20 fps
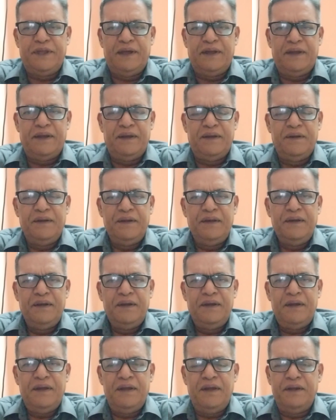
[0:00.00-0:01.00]
the
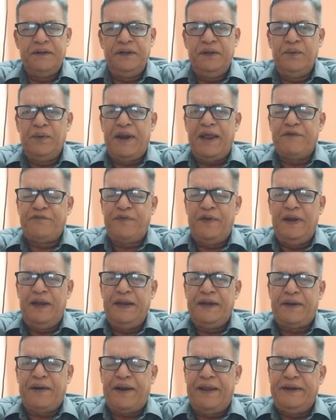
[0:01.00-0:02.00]
new
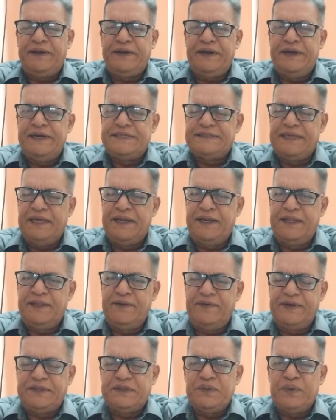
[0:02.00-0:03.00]
Raphaelite writers and
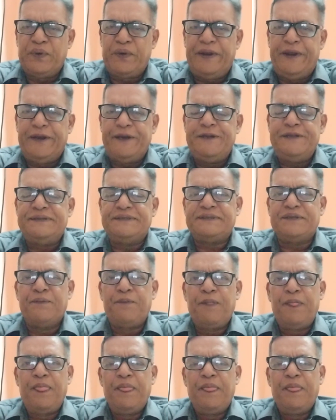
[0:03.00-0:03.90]
the Victorians.